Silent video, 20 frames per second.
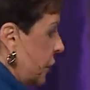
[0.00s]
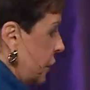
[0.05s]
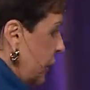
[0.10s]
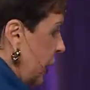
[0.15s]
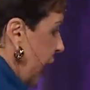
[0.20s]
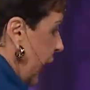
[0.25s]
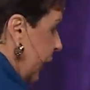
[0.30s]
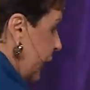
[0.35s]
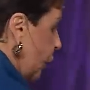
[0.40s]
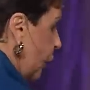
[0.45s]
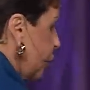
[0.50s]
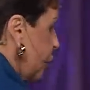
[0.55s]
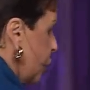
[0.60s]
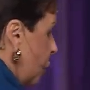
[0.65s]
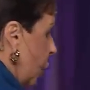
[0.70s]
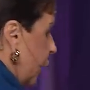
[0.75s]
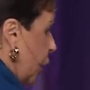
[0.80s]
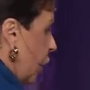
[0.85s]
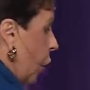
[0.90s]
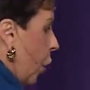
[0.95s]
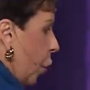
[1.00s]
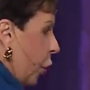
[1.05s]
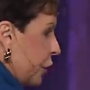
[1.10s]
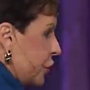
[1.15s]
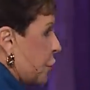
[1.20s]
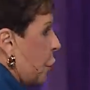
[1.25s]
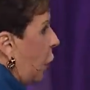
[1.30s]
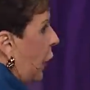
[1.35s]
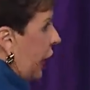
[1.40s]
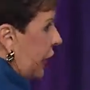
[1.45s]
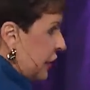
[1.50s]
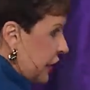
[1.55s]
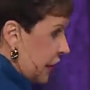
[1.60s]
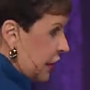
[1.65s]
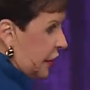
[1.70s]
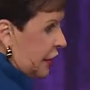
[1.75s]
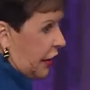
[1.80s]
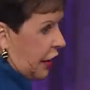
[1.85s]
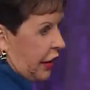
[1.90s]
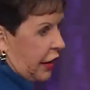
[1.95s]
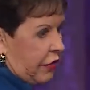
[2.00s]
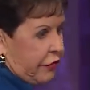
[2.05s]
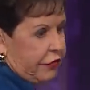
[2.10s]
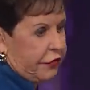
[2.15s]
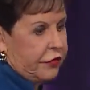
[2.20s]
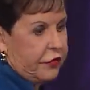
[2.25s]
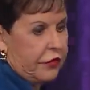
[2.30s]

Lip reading: Now I know you want to know which one I didn't have.